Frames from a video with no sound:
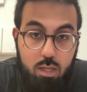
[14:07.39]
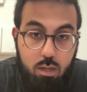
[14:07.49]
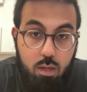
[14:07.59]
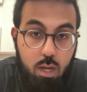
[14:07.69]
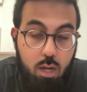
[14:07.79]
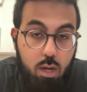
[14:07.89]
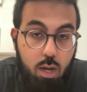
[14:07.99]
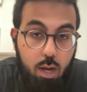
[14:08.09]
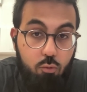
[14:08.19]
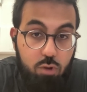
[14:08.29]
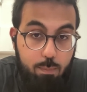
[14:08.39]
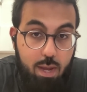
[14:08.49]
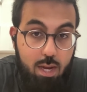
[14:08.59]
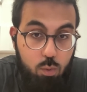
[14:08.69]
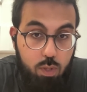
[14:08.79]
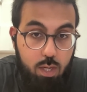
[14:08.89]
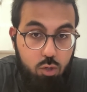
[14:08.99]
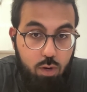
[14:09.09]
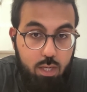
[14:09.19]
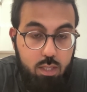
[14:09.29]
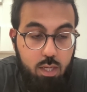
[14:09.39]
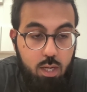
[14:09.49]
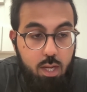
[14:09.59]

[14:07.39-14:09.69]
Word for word: to uh, repay it with interest.